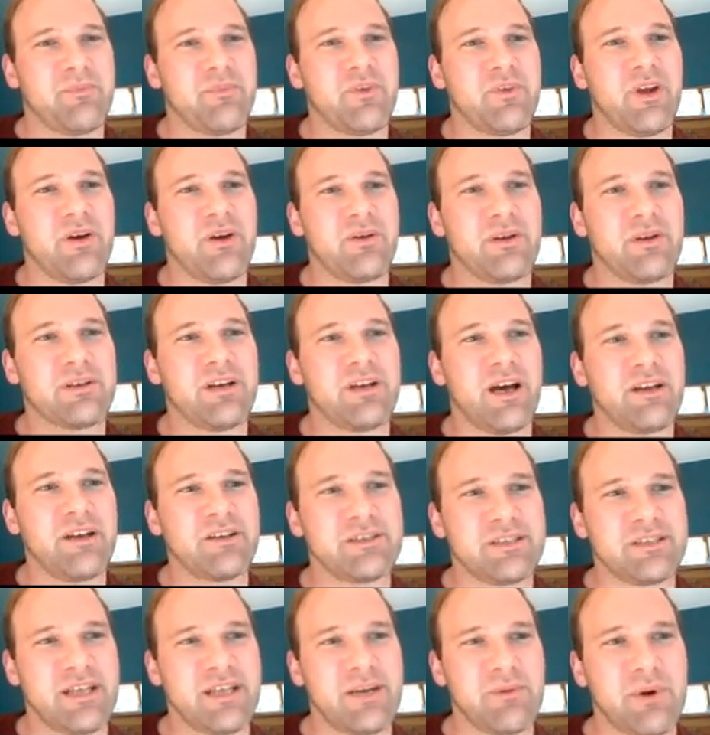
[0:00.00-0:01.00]
So to
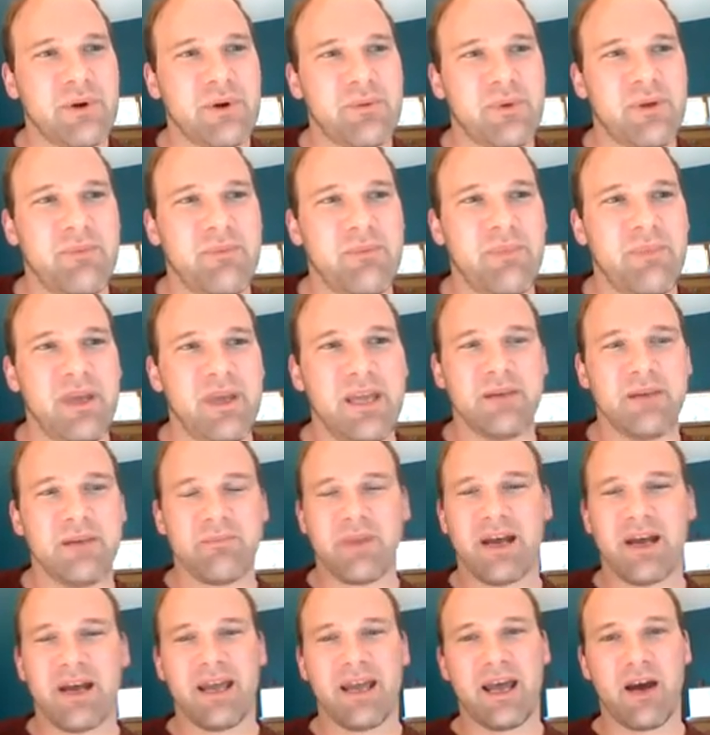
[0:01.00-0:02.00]
understand what we mean
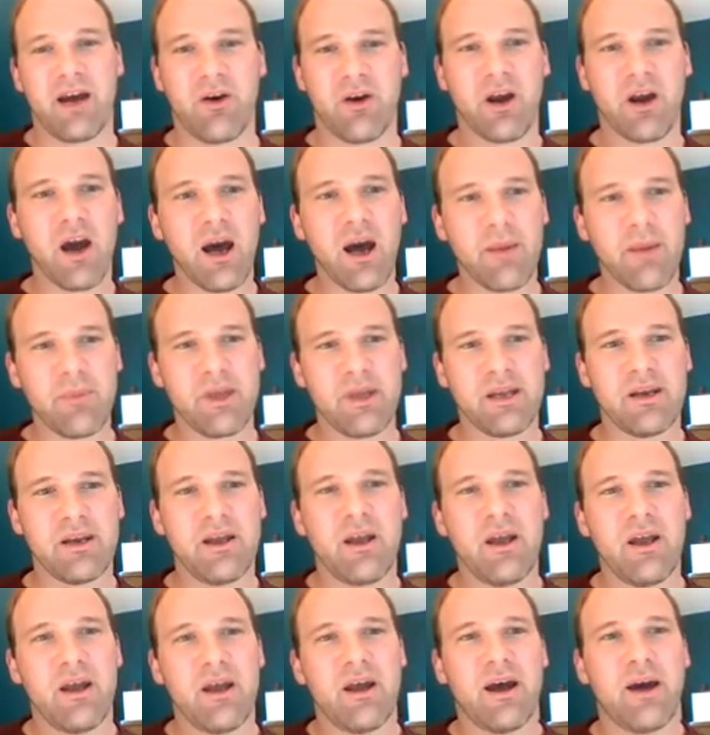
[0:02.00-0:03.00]
by how common,
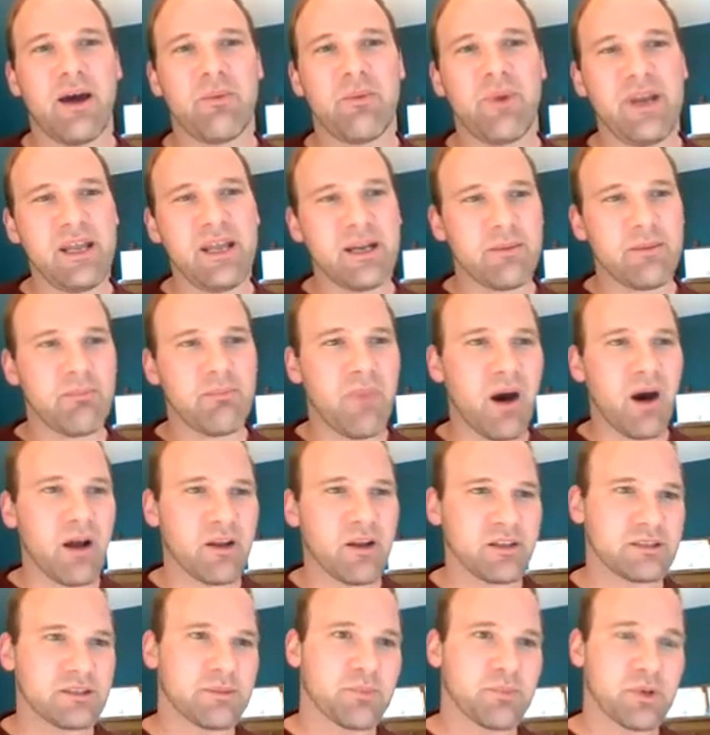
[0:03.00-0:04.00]
we need a
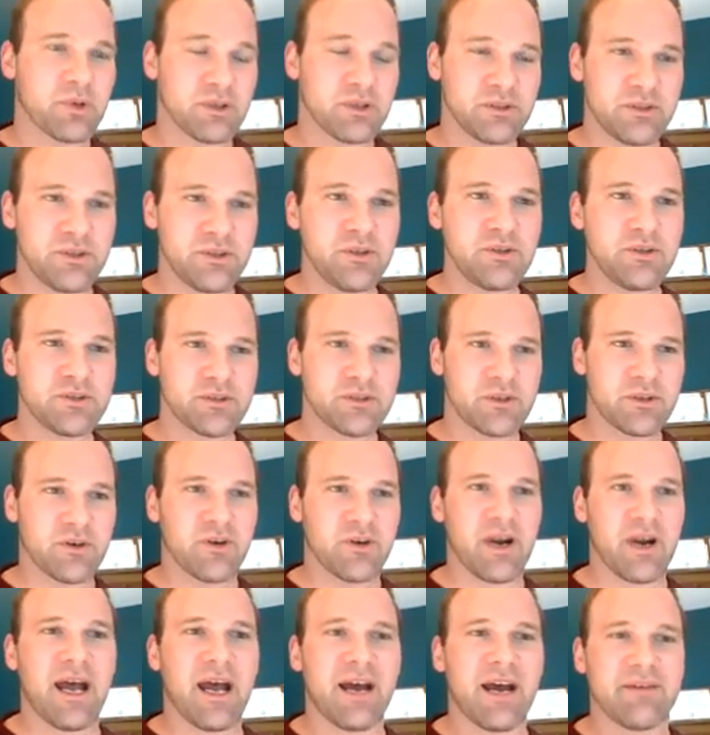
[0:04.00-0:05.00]
model to produce
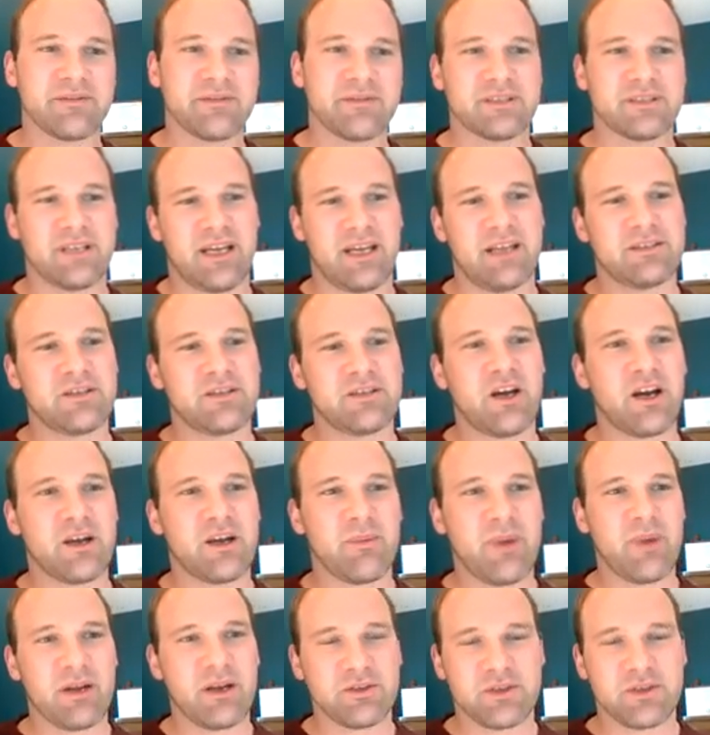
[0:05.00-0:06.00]
graphs and talk
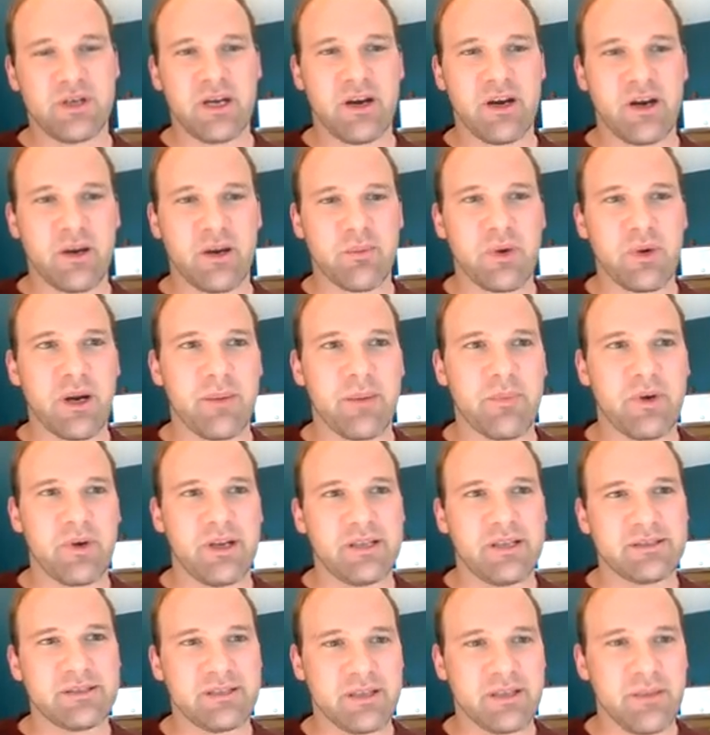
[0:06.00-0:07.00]
about generic
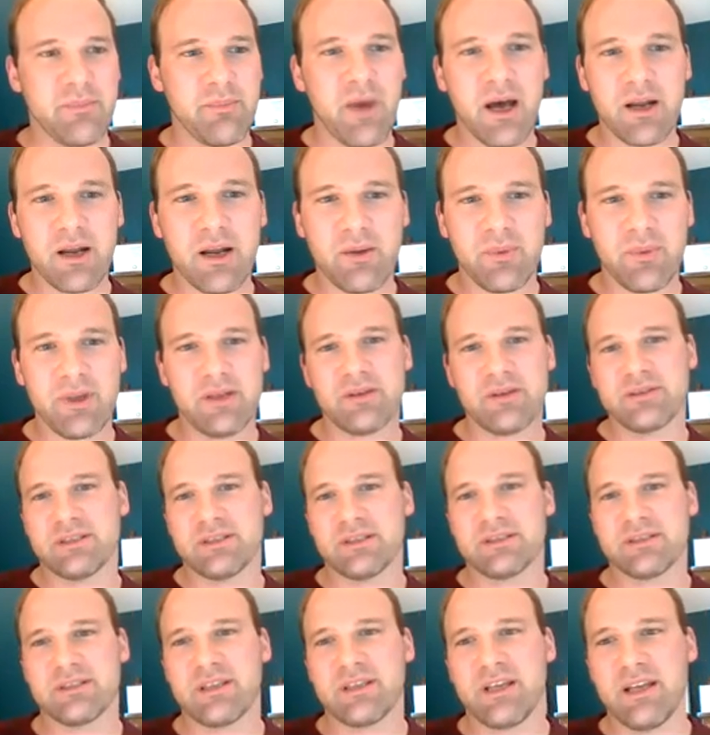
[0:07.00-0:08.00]
properties. And the model we use
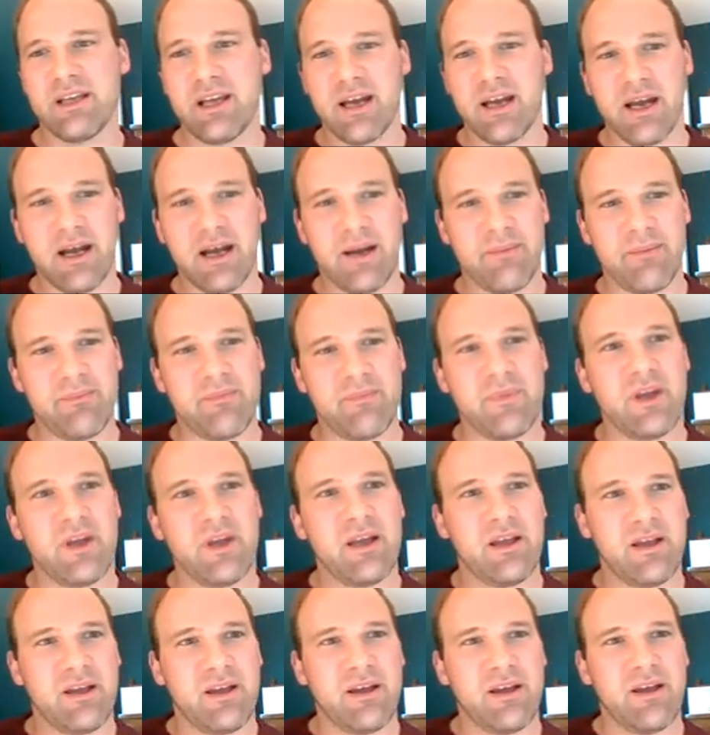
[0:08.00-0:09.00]
is
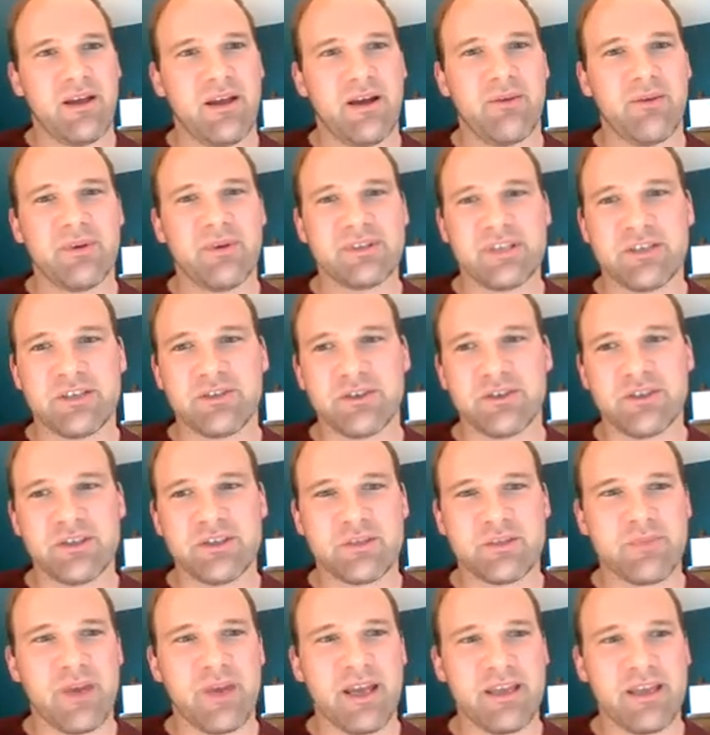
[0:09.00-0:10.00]
was
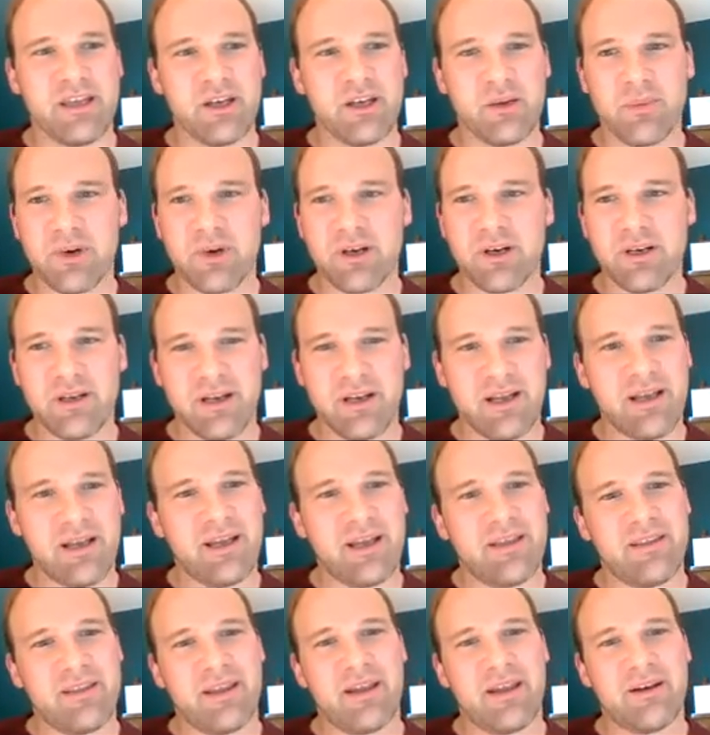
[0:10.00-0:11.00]
introduced by Gilbert,
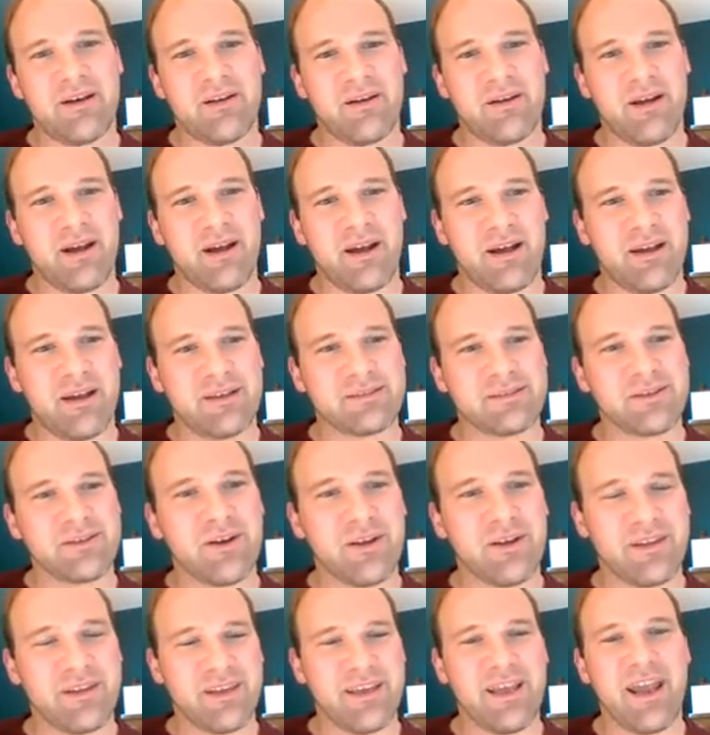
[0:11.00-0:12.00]
and then it's
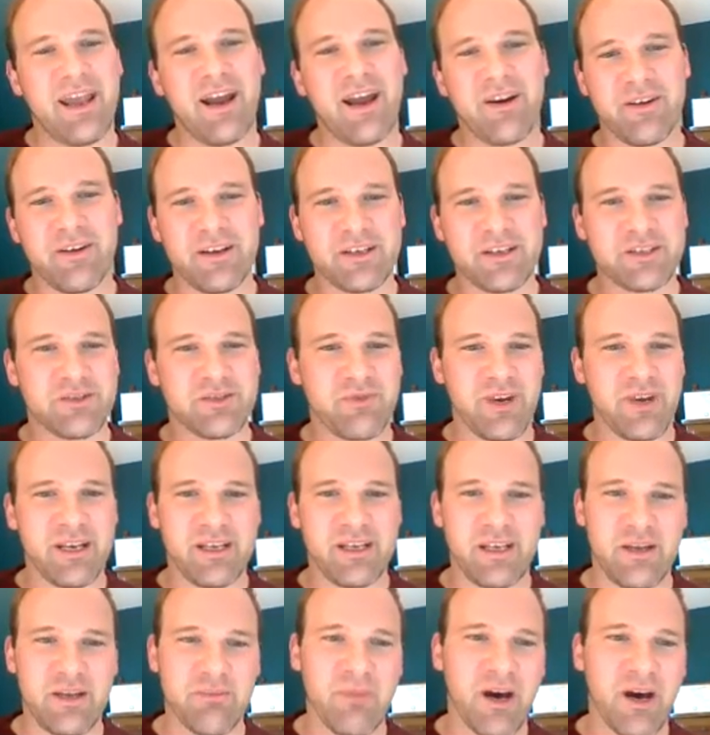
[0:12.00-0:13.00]
called the
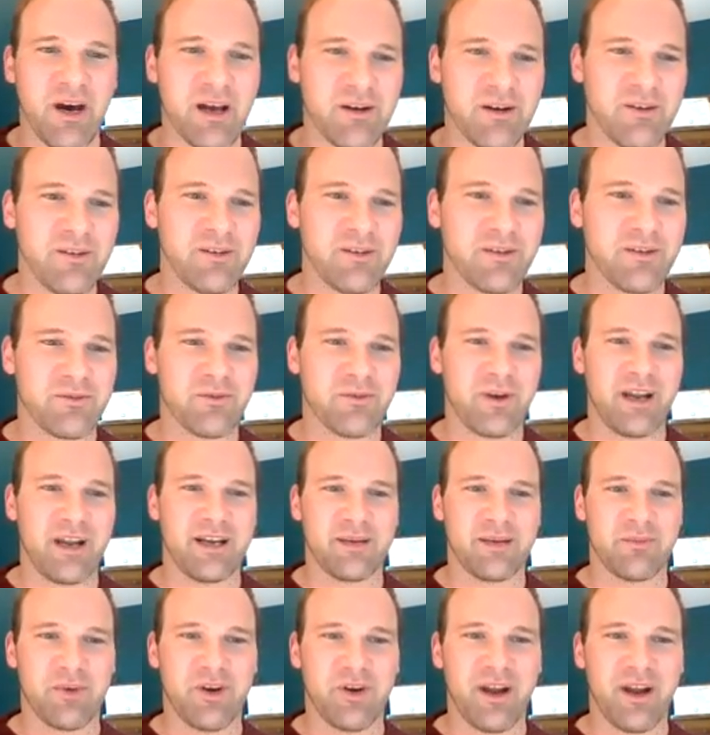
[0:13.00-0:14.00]
Erdős-Rényi model of
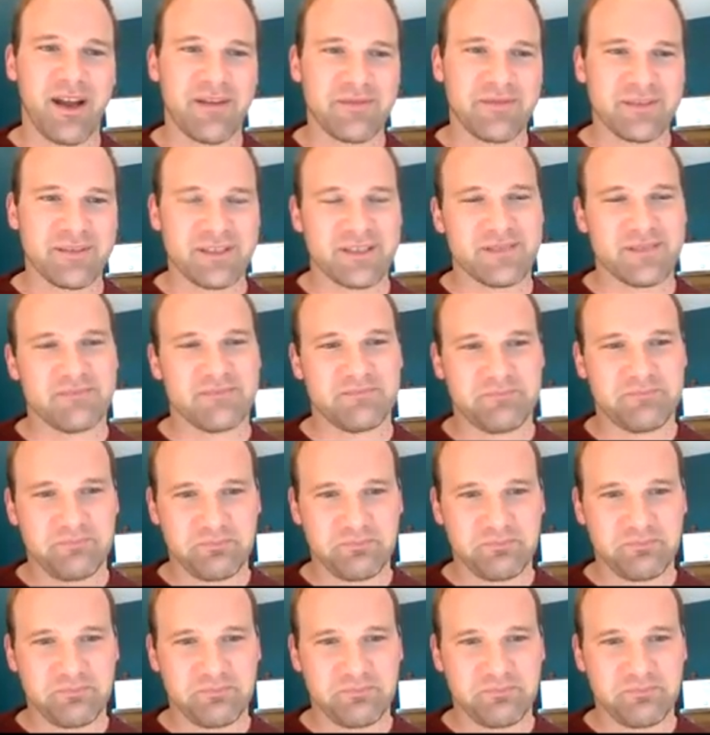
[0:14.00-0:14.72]
random graphs.